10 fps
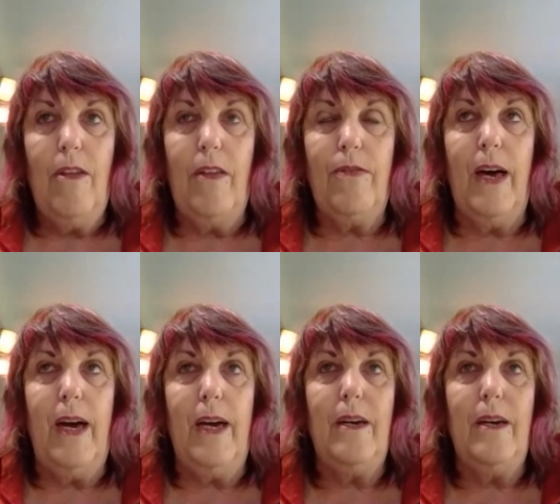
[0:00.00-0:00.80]
that
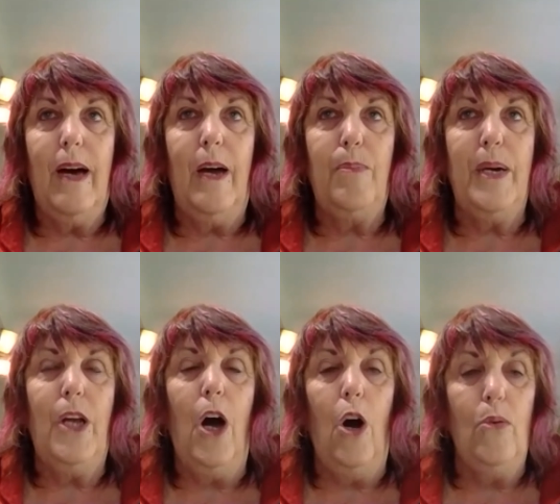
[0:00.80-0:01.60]
they had
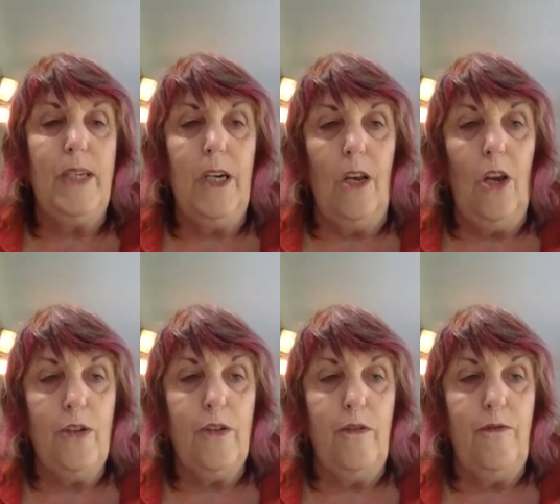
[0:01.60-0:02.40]
been holding a
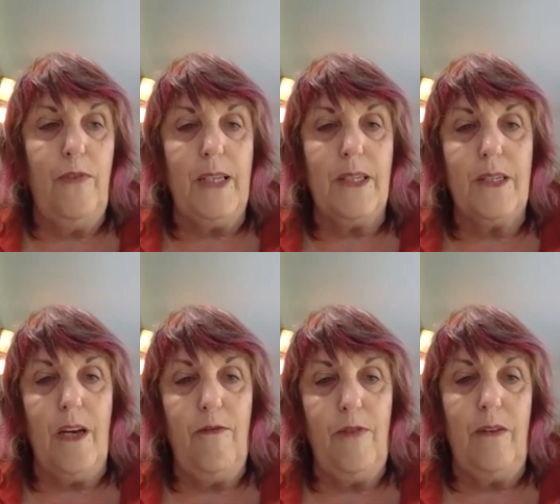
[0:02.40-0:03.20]
lot of that
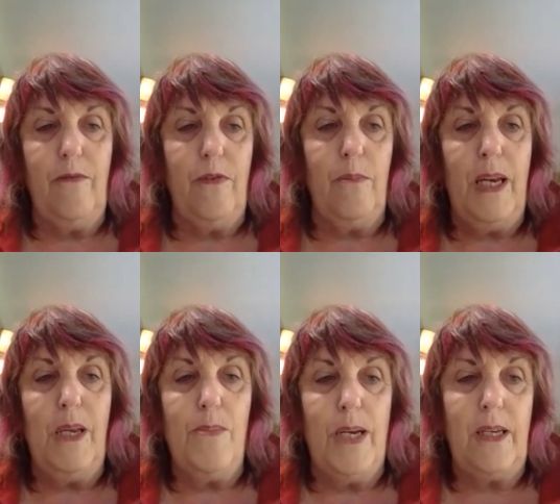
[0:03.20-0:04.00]
stuff in for
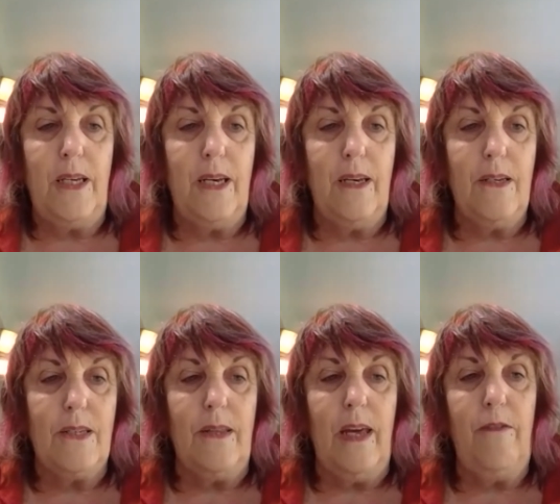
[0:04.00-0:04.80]
many, many
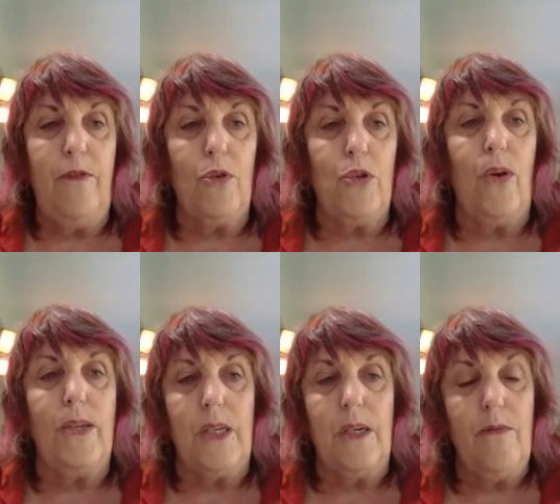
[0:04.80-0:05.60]
years, and they felt
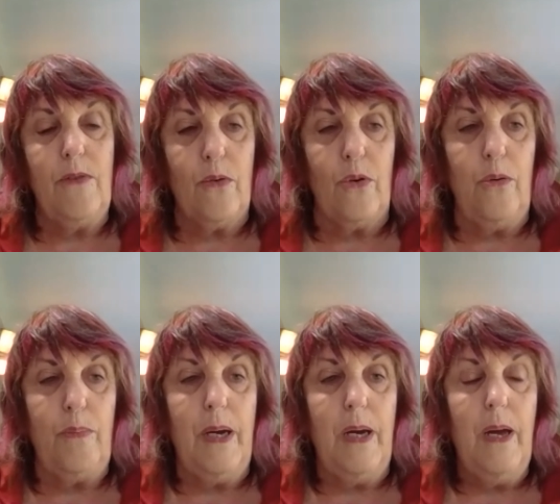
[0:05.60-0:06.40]
trusting of the group,